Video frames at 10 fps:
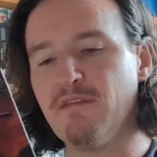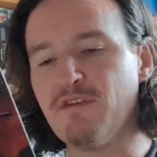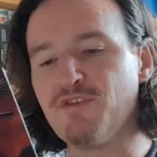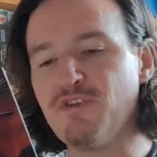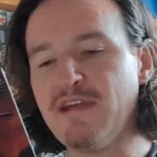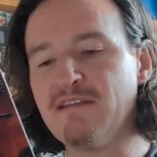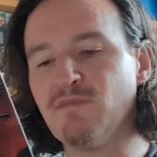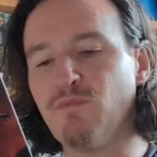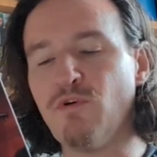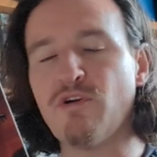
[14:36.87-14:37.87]
The
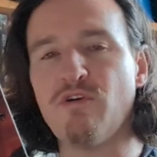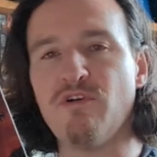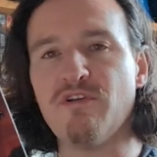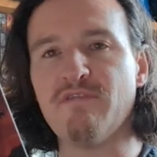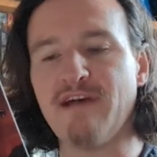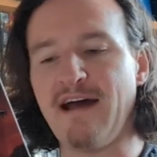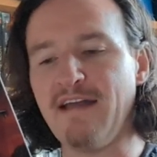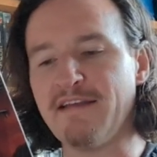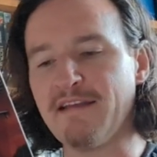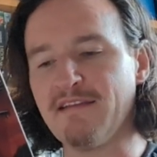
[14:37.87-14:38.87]
dreaded war horn of
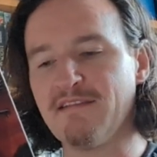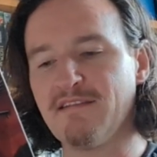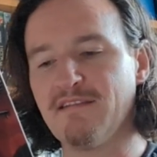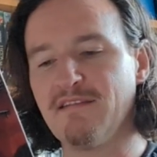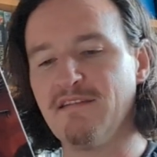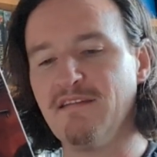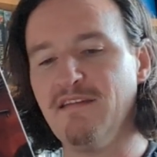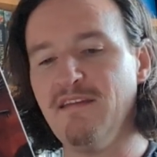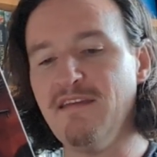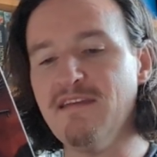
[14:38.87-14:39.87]
Alaric.
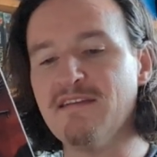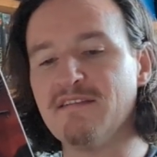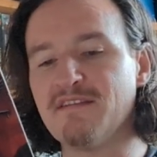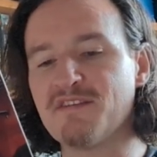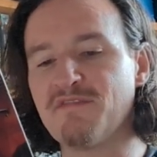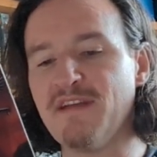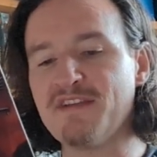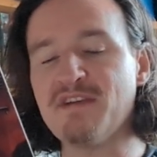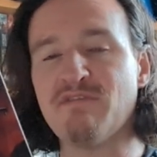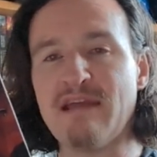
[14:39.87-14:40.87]
He and his
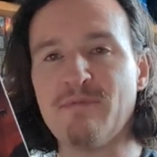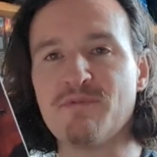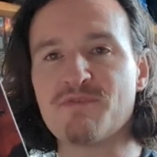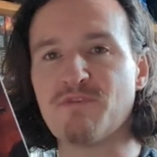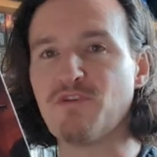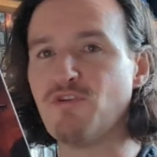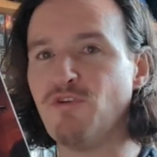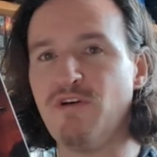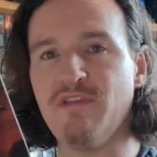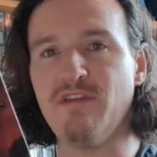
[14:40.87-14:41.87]
Vesi rebels were
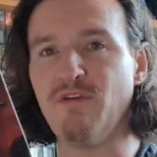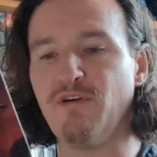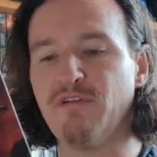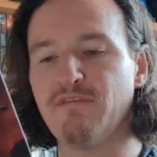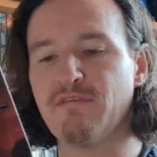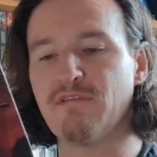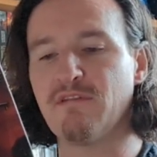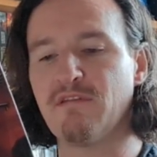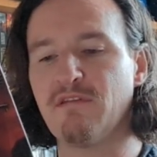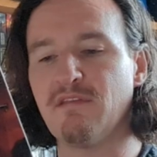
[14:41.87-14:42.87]
not in the north.
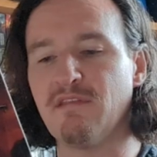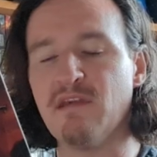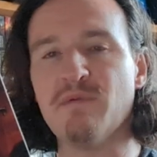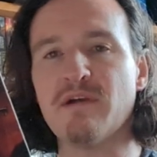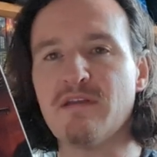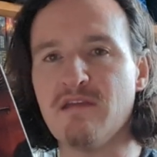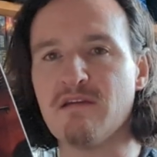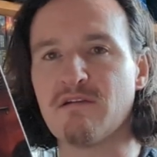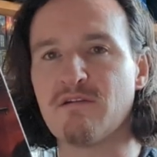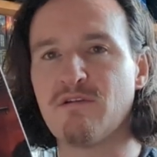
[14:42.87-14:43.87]
They were
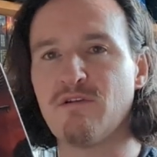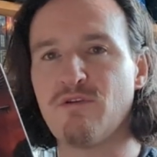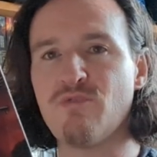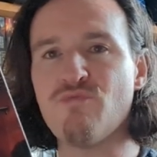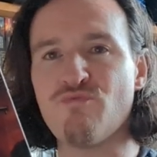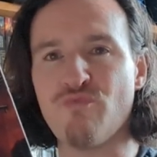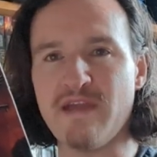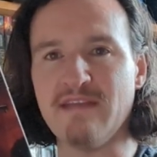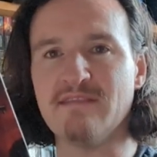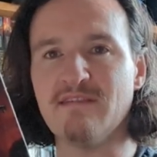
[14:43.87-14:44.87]
here,
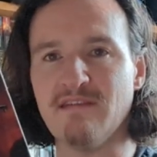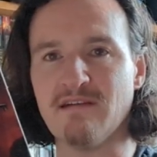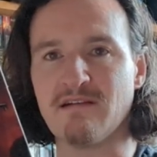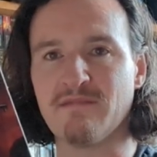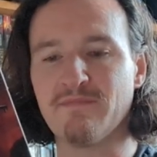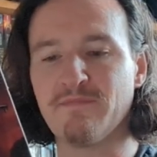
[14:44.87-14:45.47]
right here.